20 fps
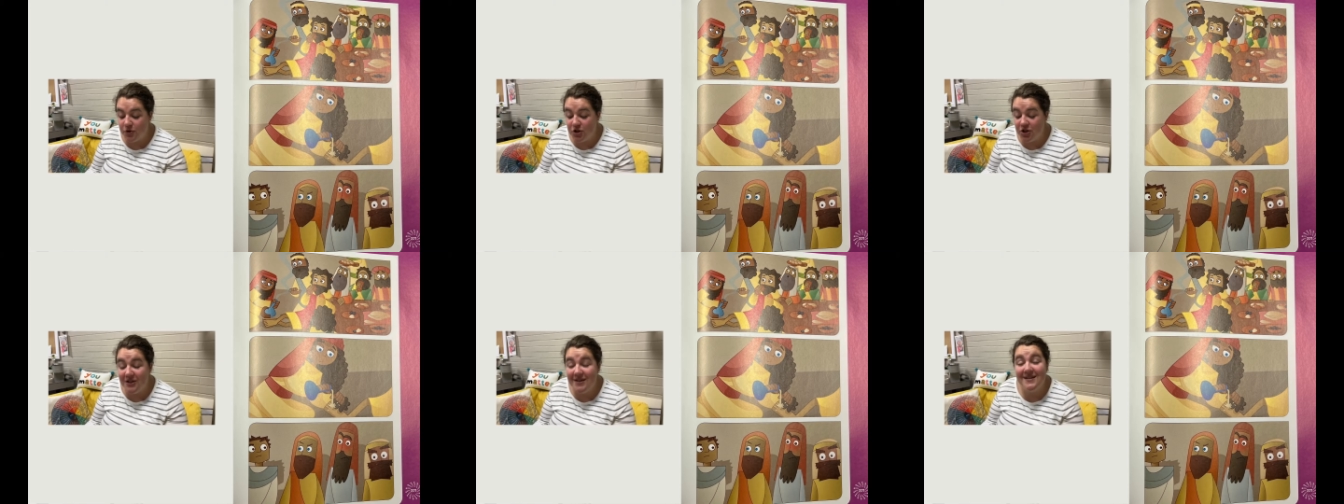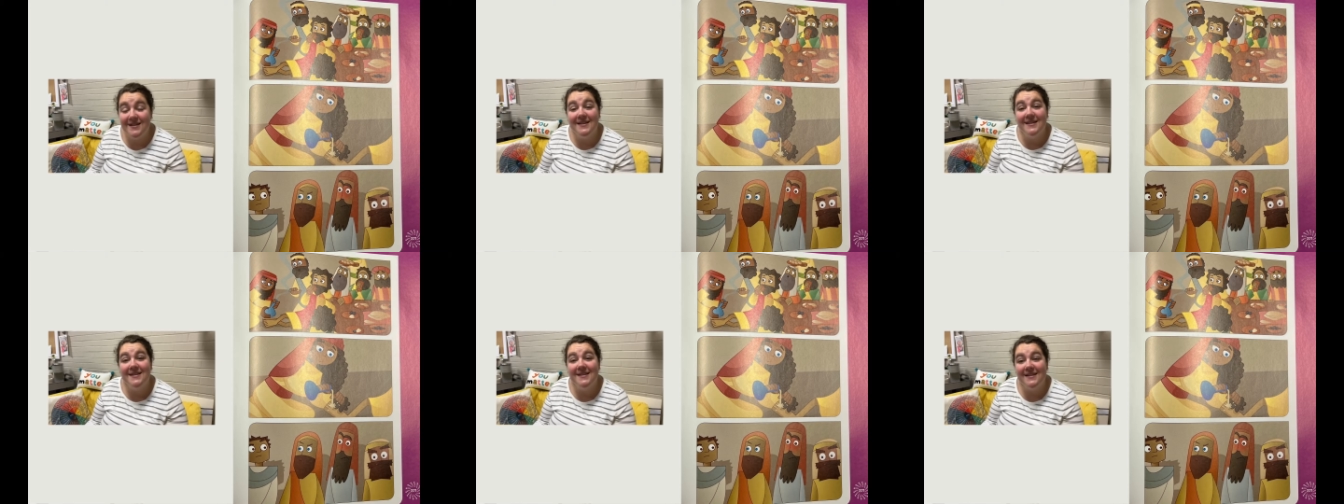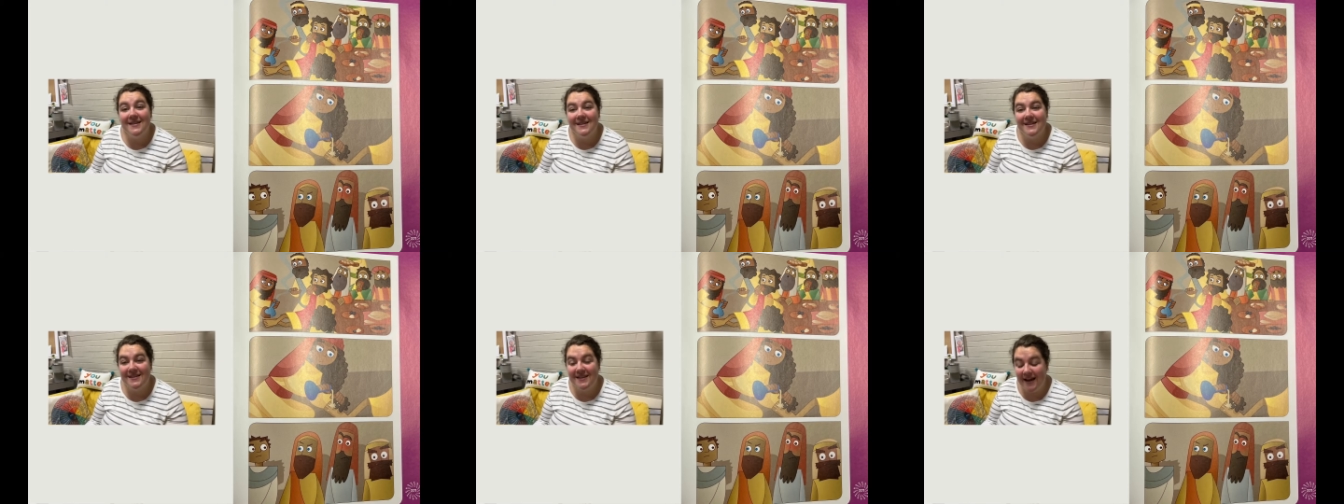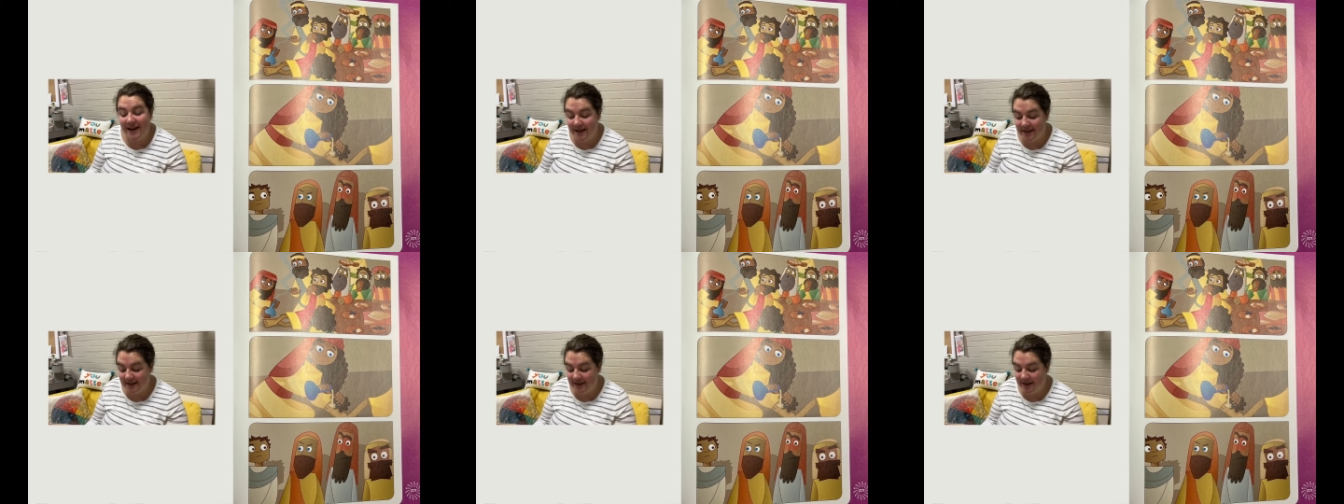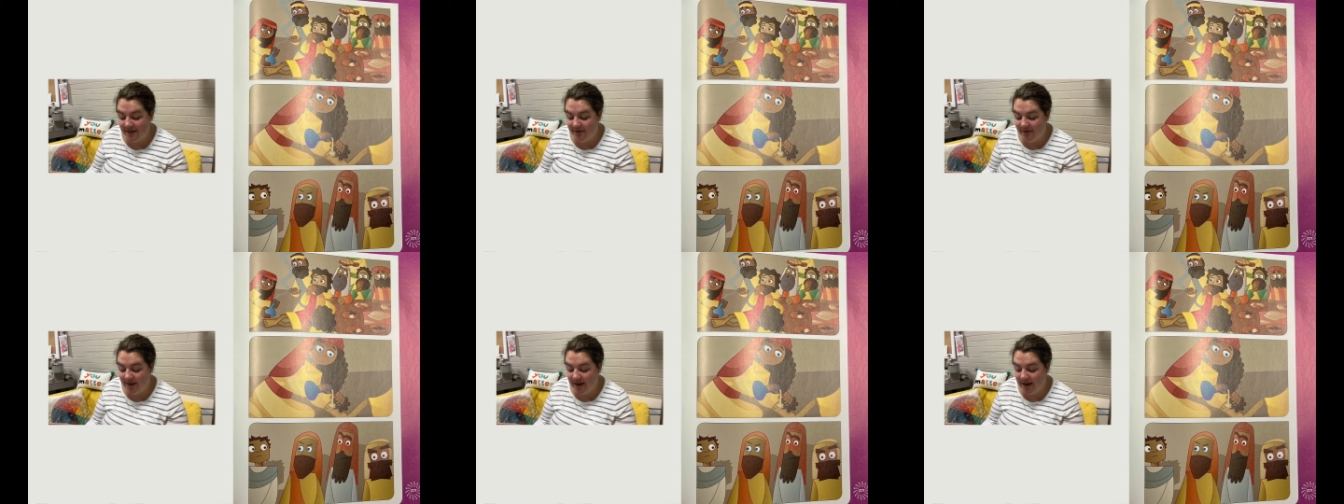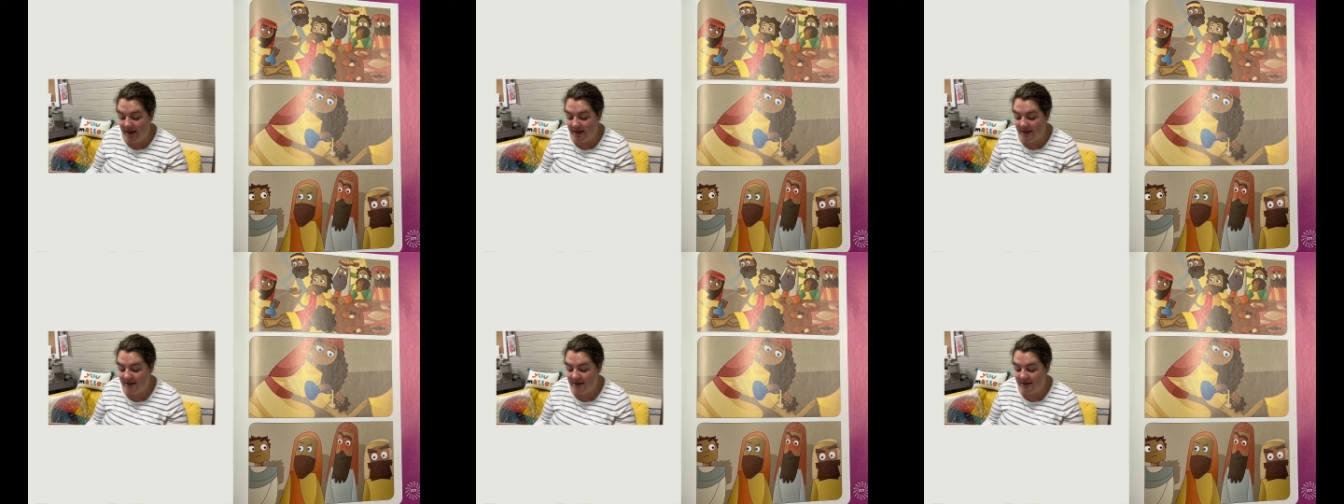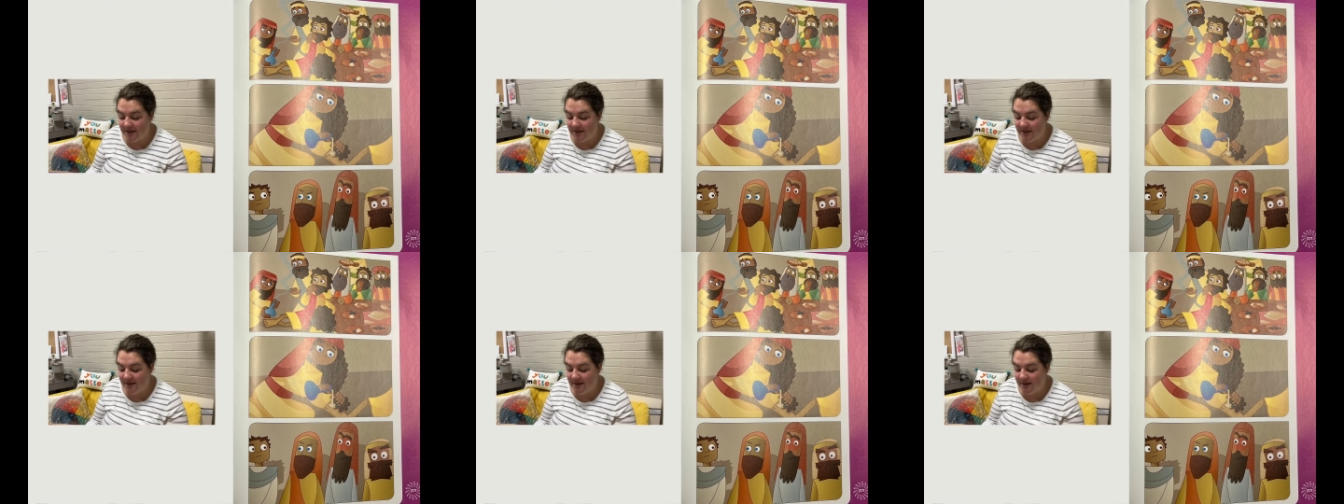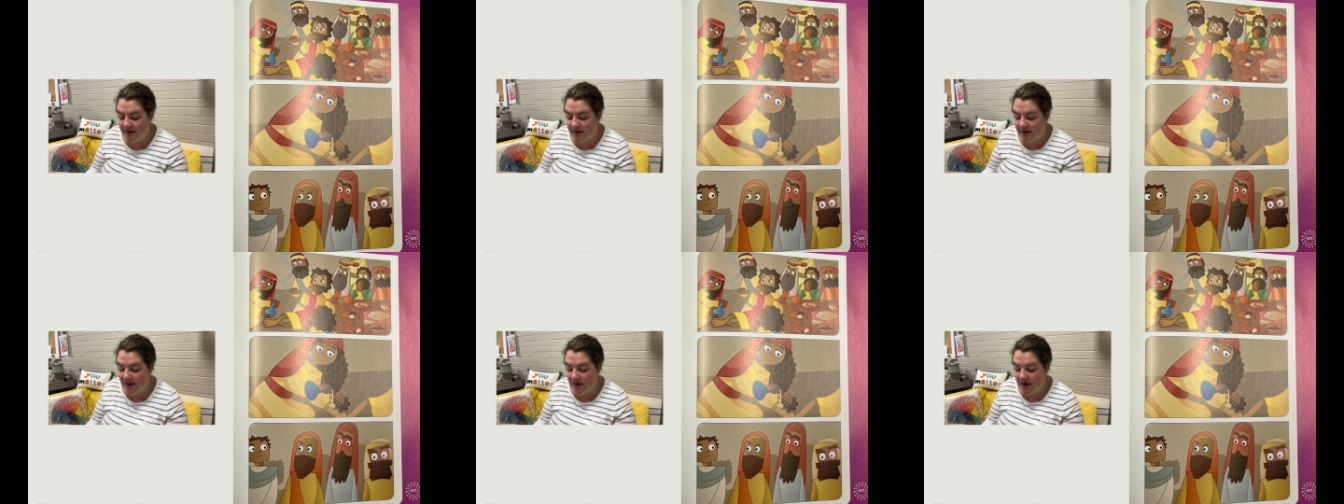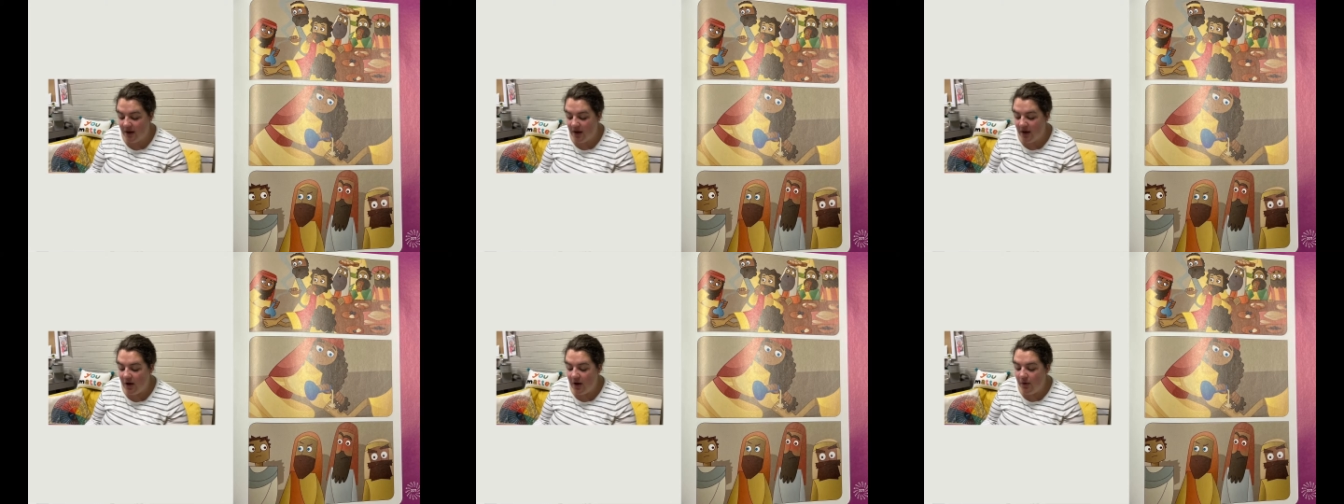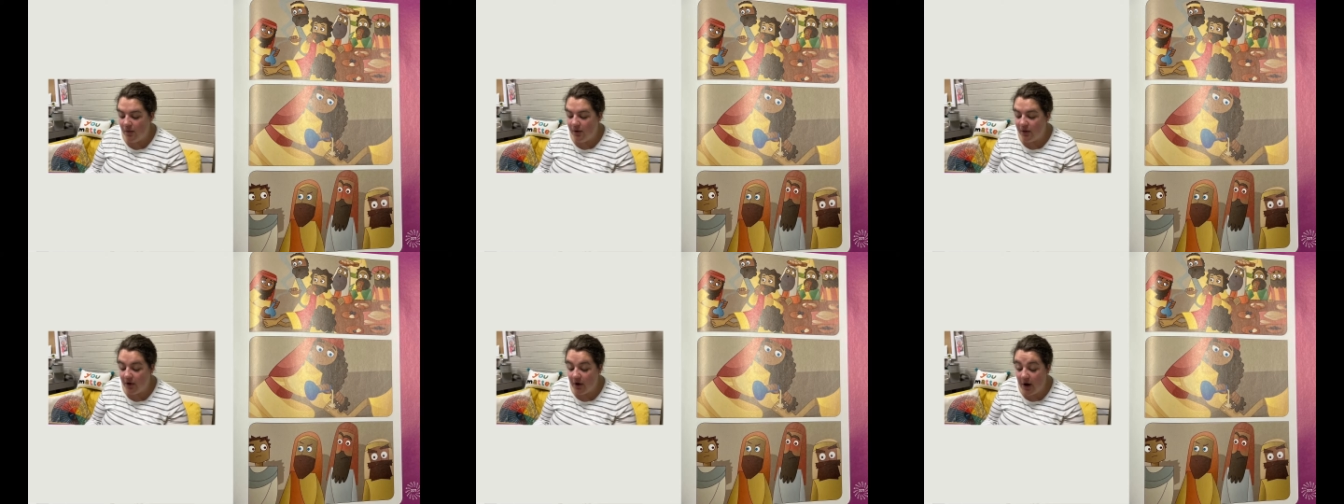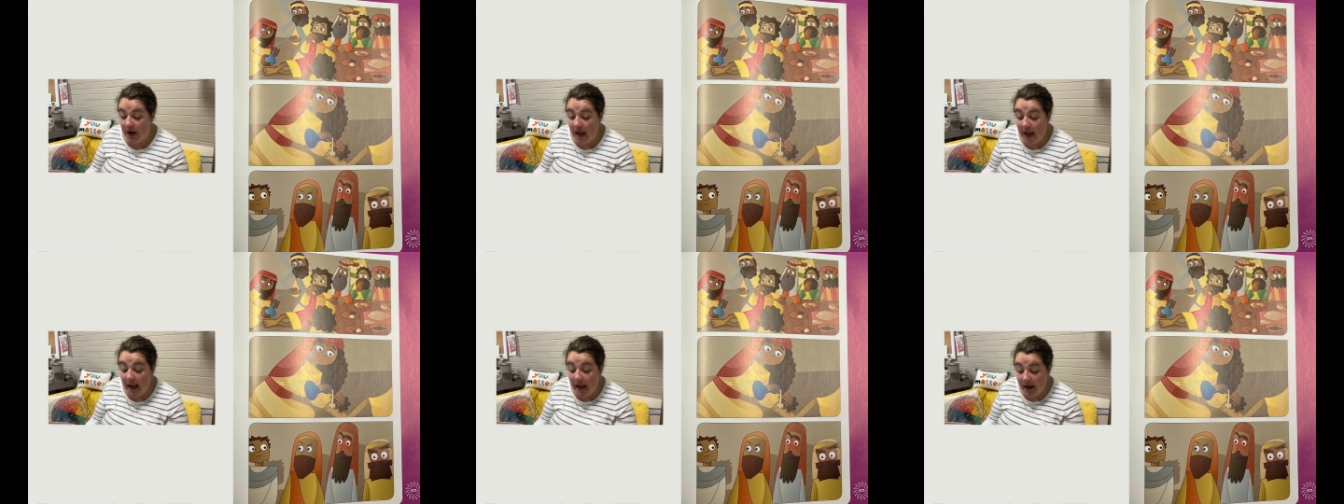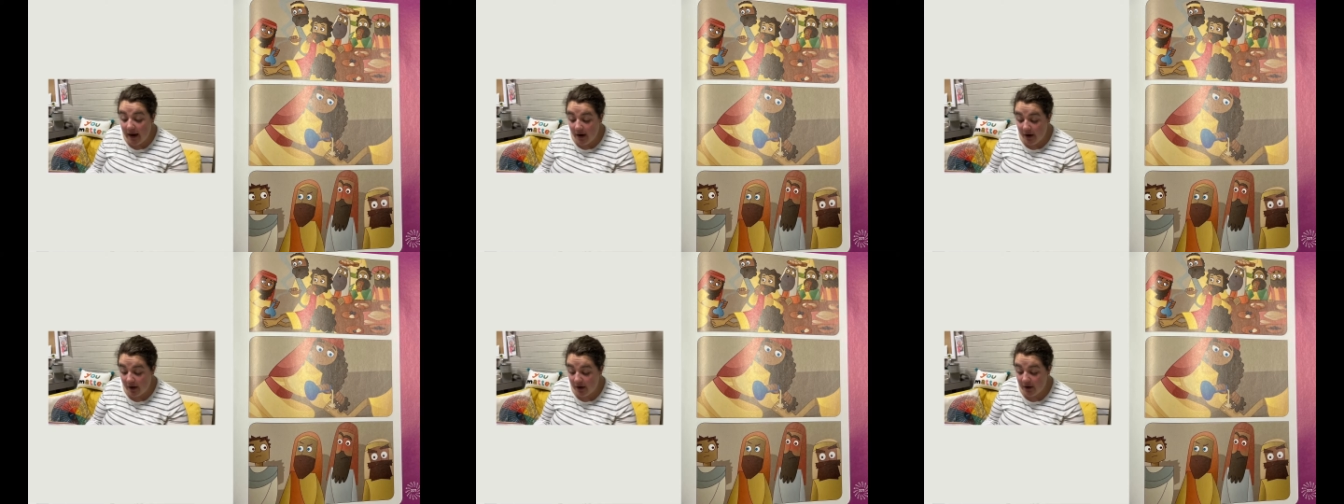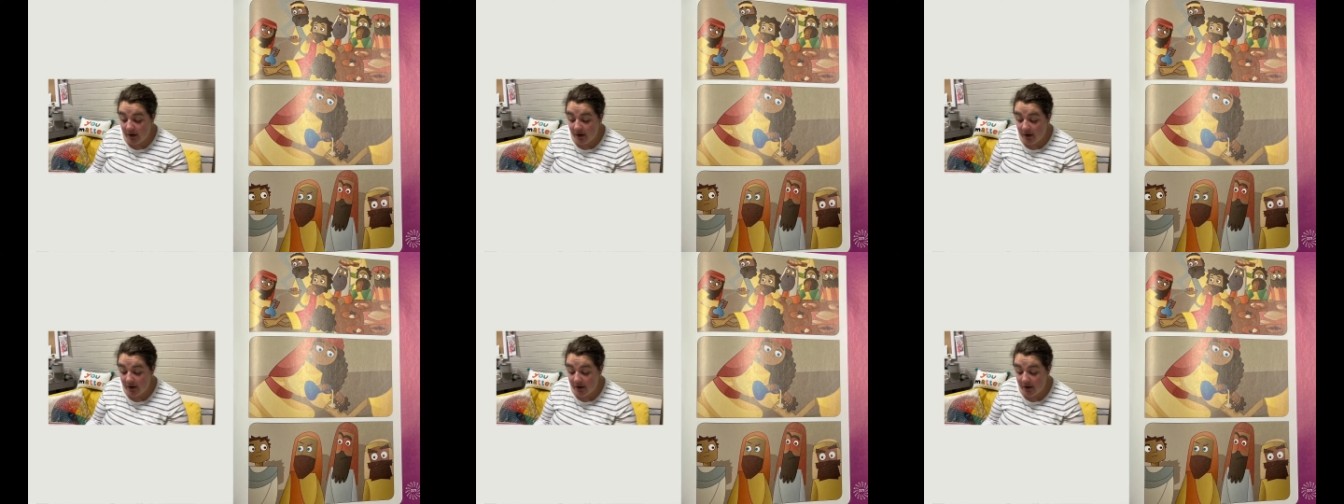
Jesus' sandy feet. With her hair,